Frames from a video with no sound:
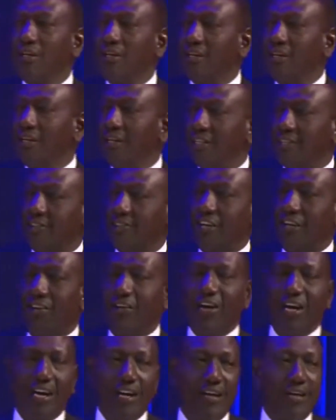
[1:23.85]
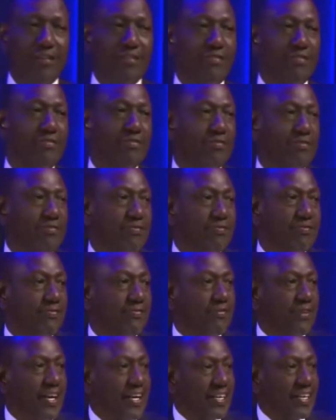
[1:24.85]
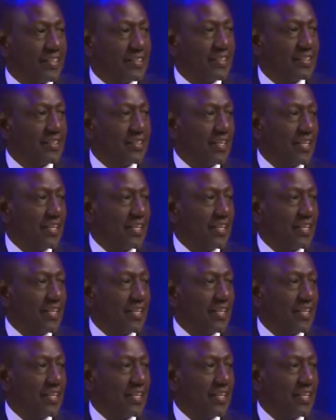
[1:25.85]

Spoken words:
It's our first